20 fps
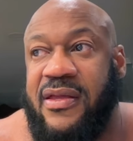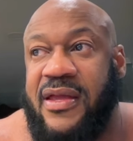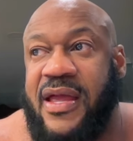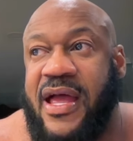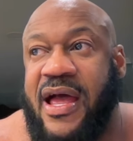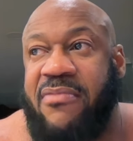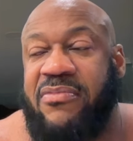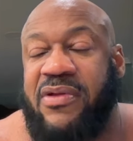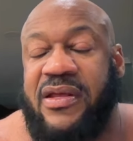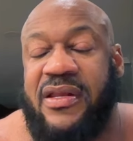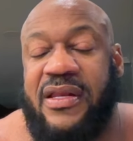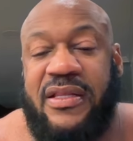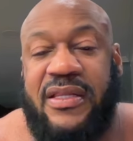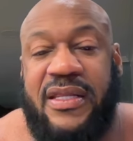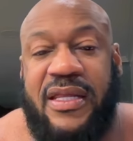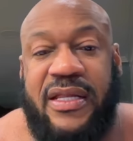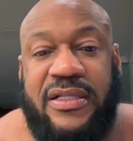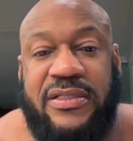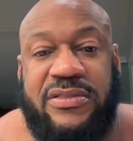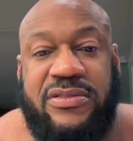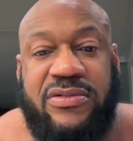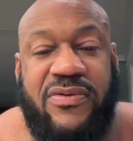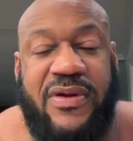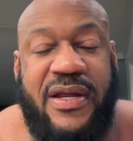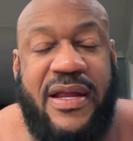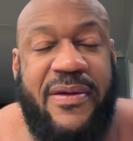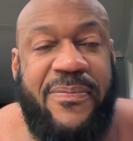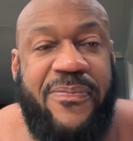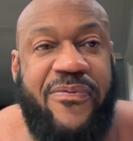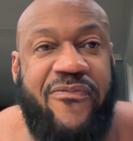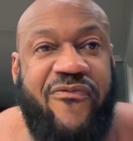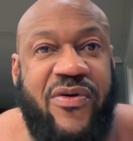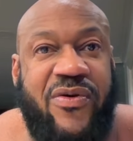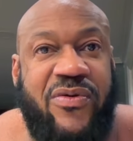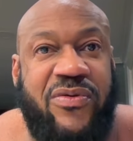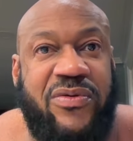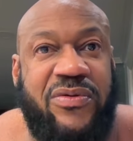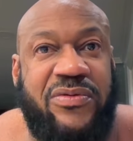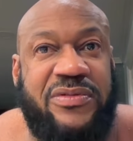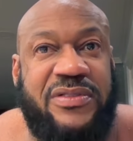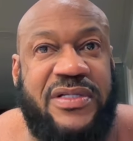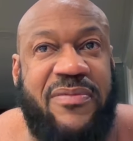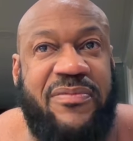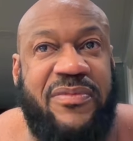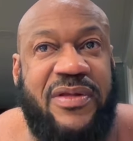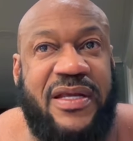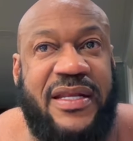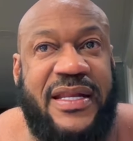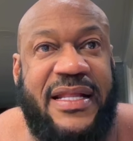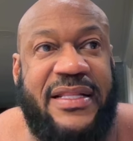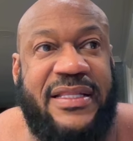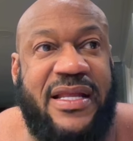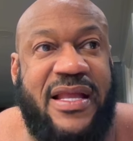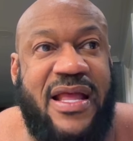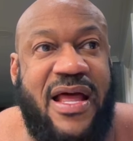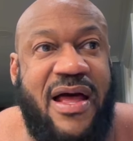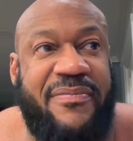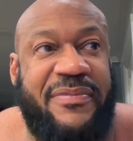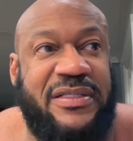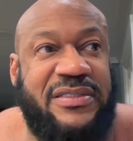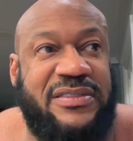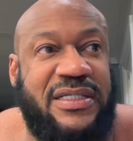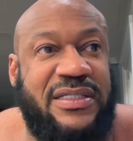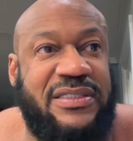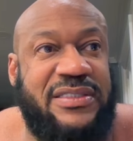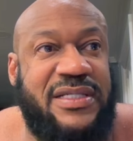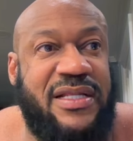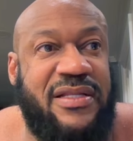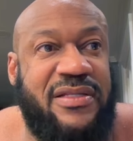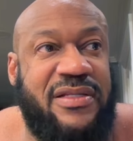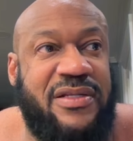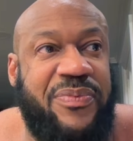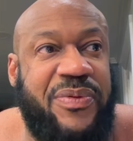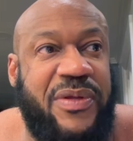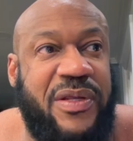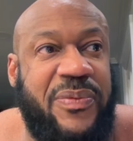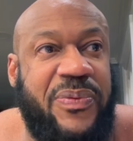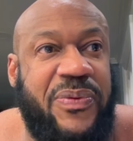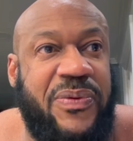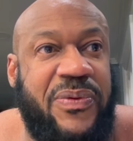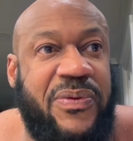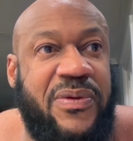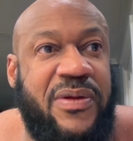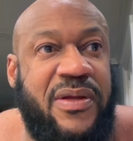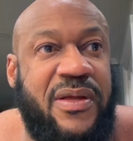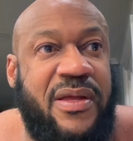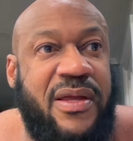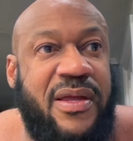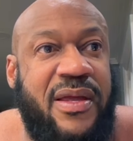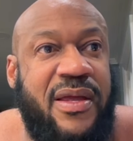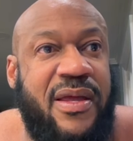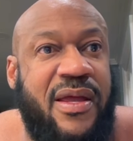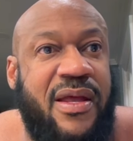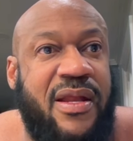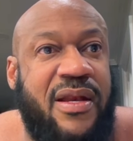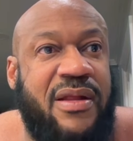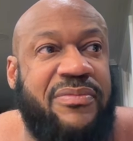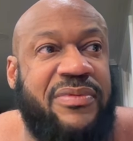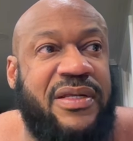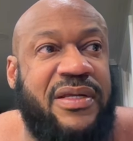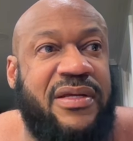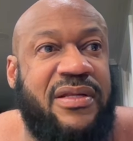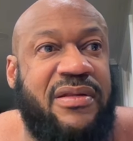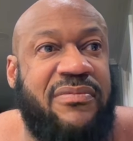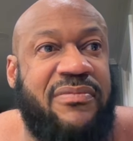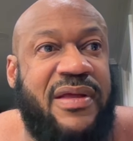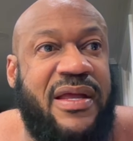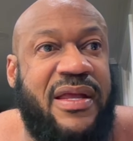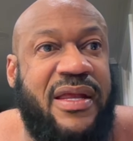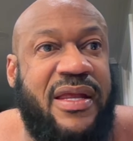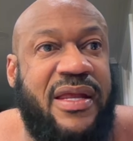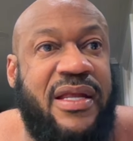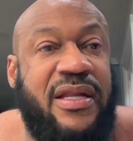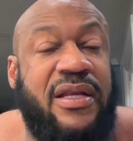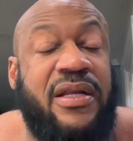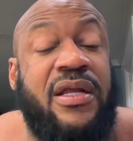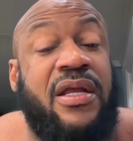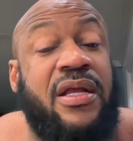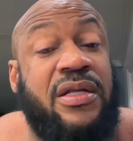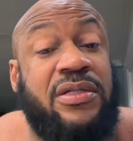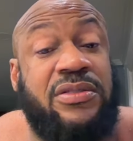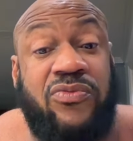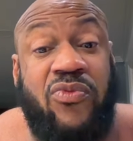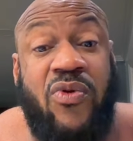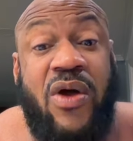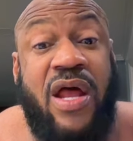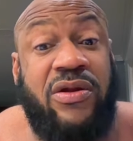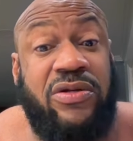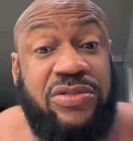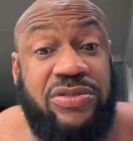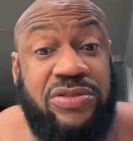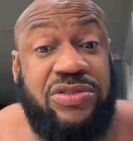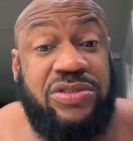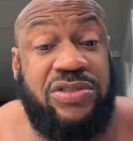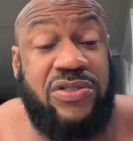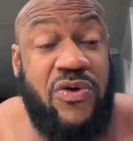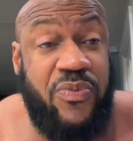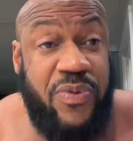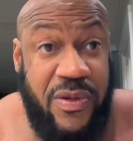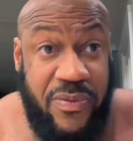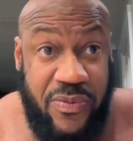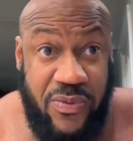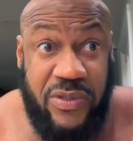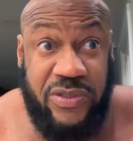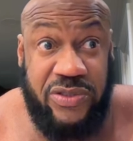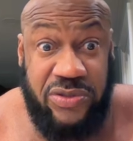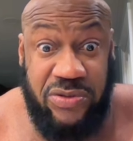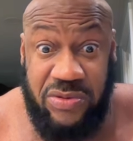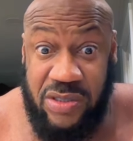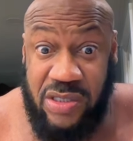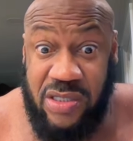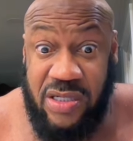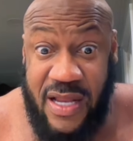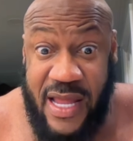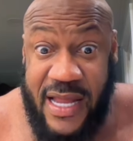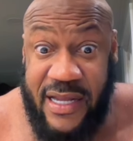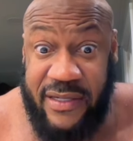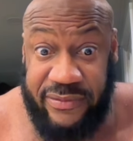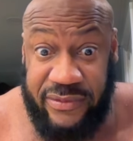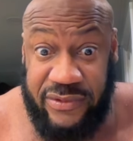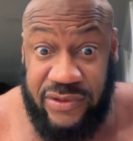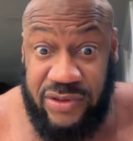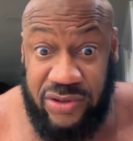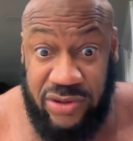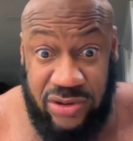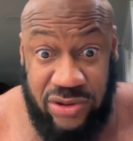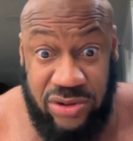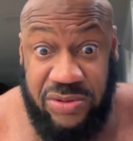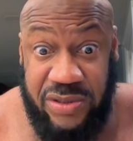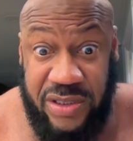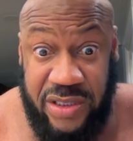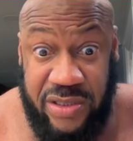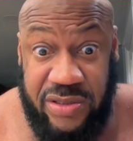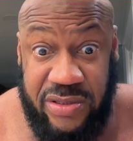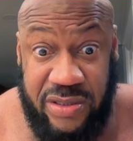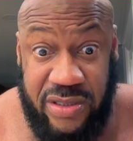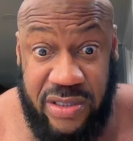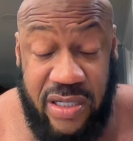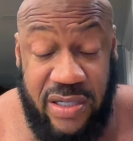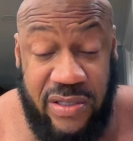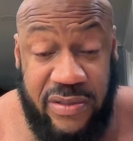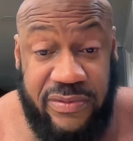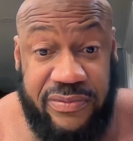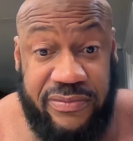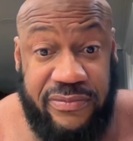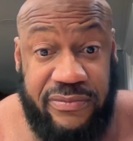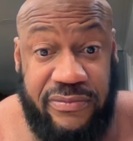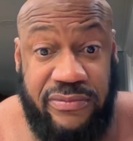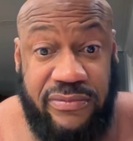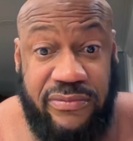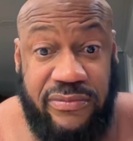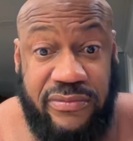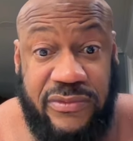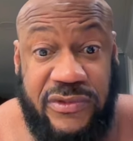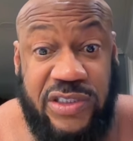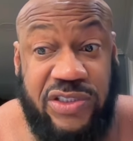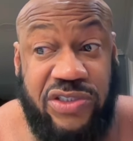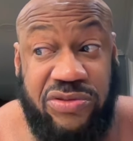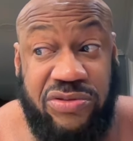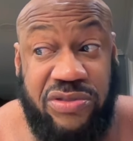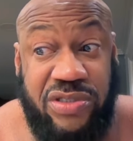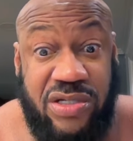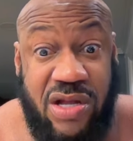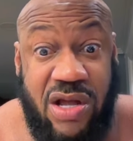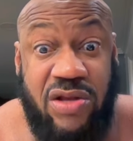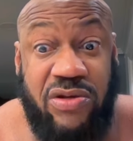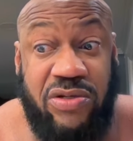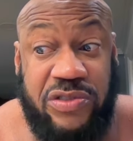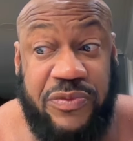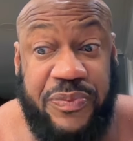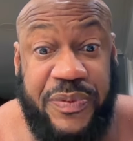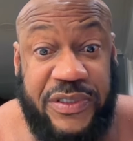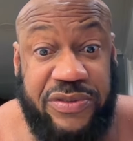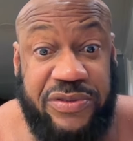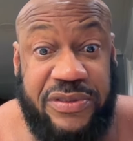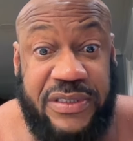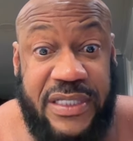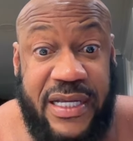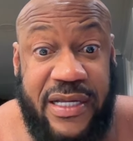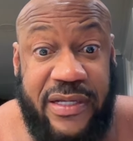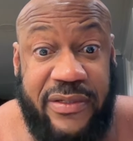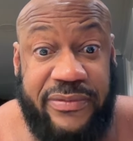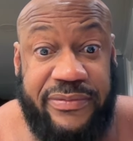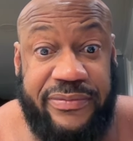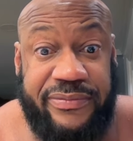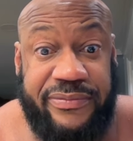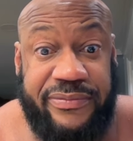I'm looking at the Instagram photos. I'm looking at the comments they telling the people, and I'm thinking in my head, why don't you show people what you look like two years ago? Because you took all those pictures down.